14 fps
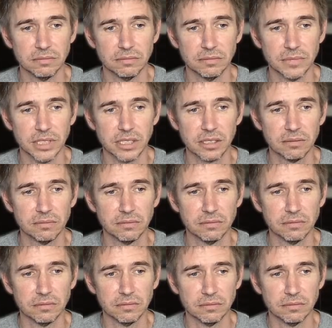Is it?
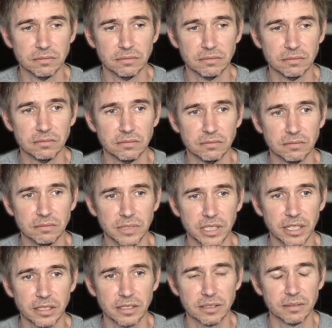
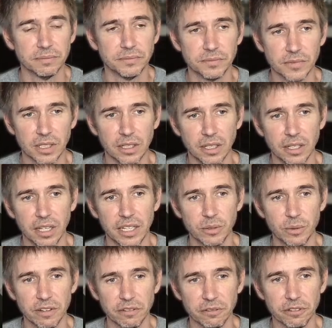Yes. Do we
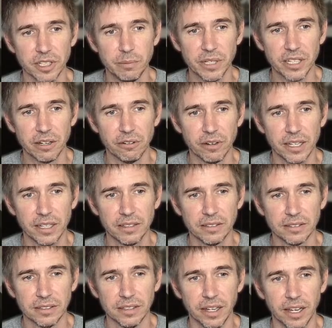have a really big array?
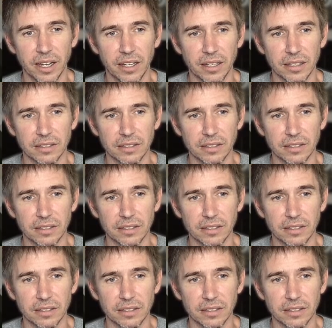Yeah.